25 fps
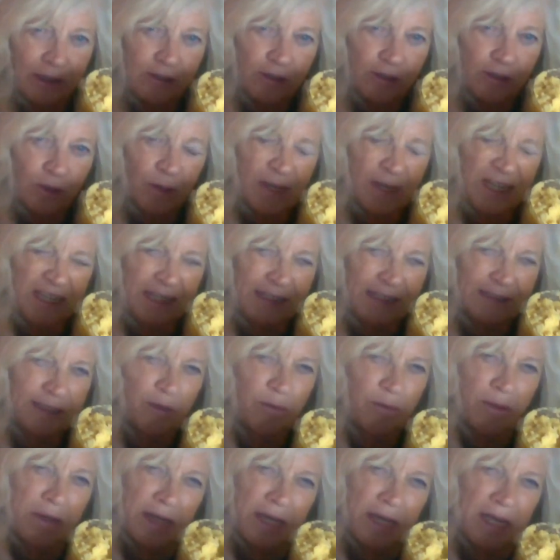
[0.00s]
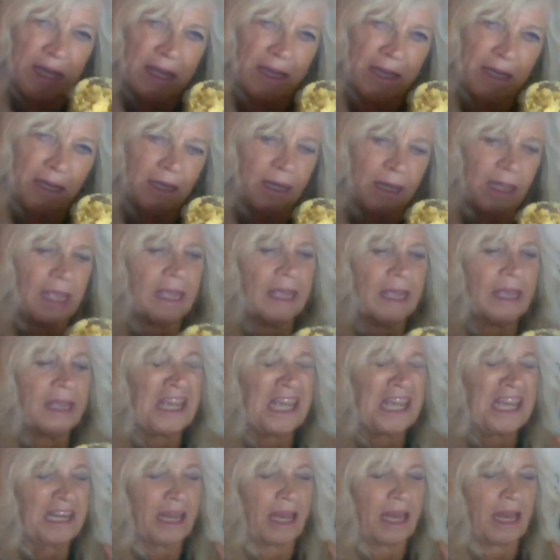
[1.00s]
So what I did is I went ahead
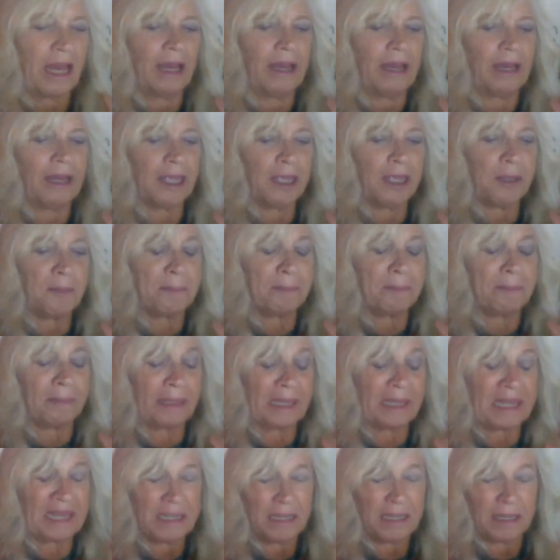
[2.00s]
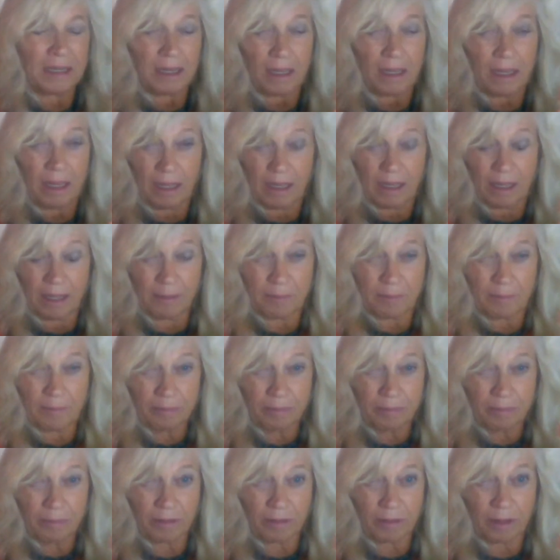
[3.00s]
and I blended up
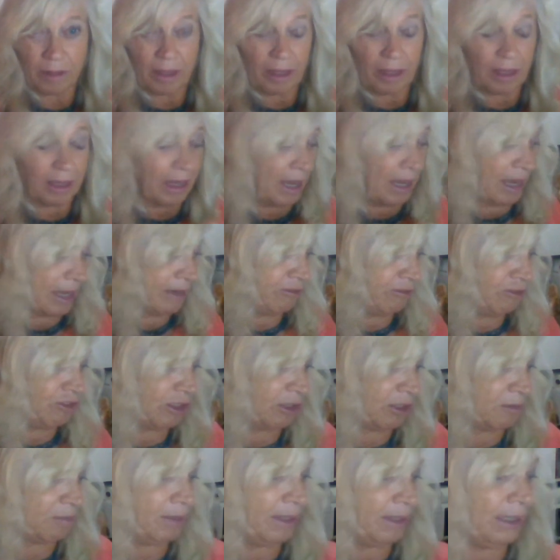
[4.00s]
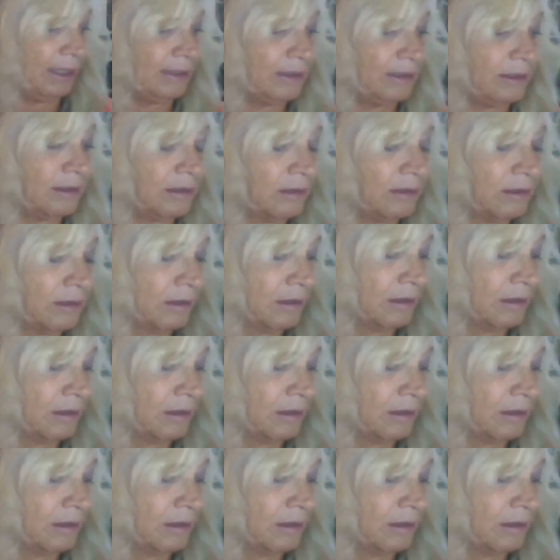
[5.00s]
a can of chickpeas.